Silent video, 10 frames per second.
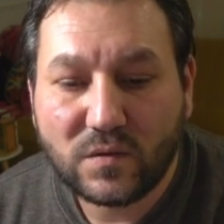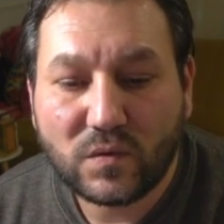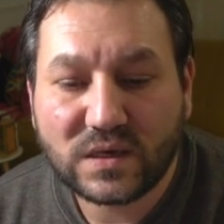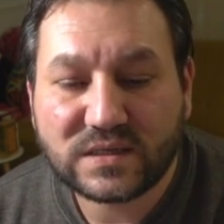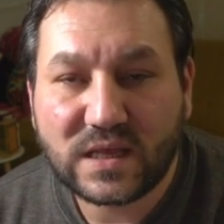
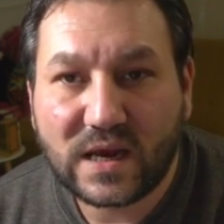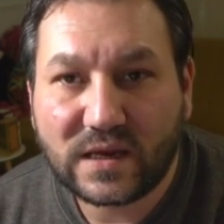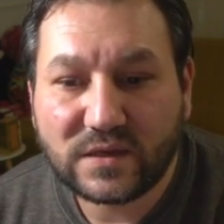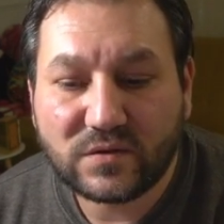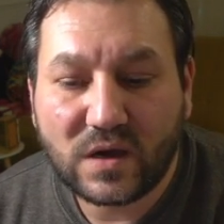What's
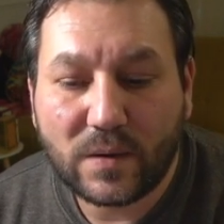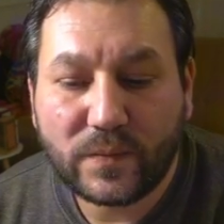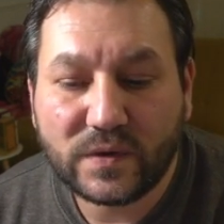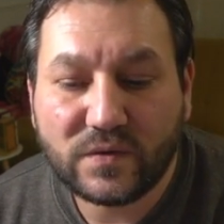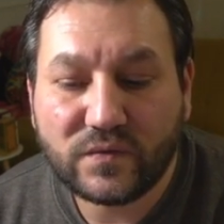likely to
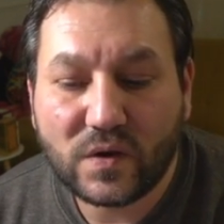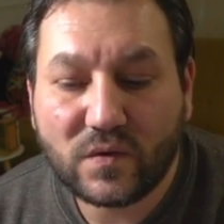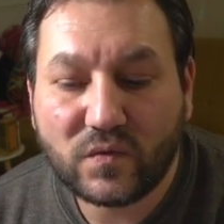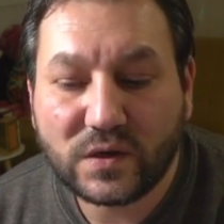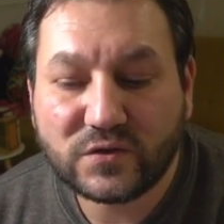happen if you
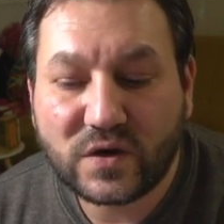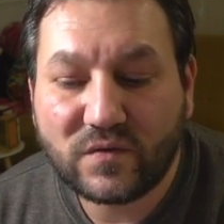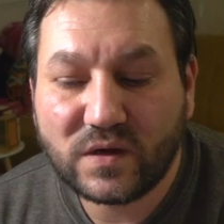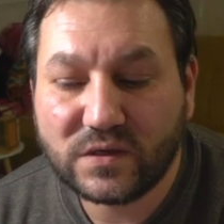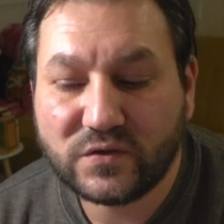avoid
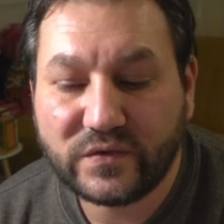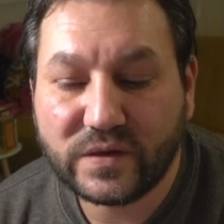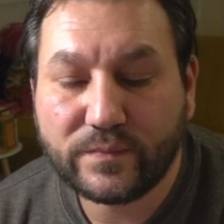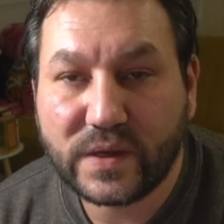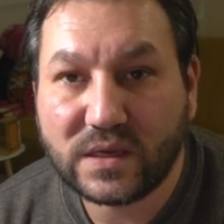traveling
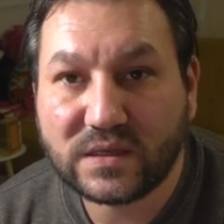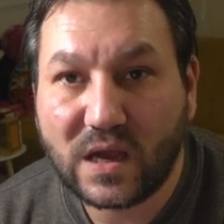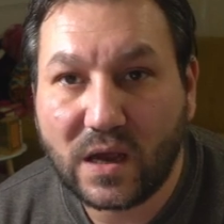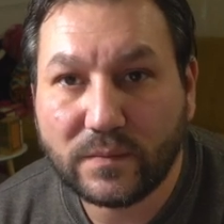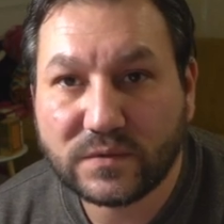during peak
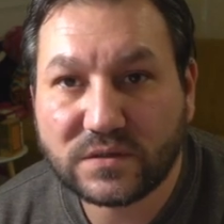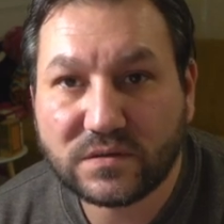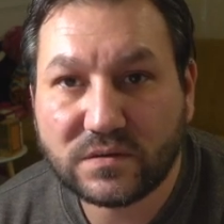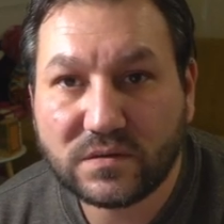times?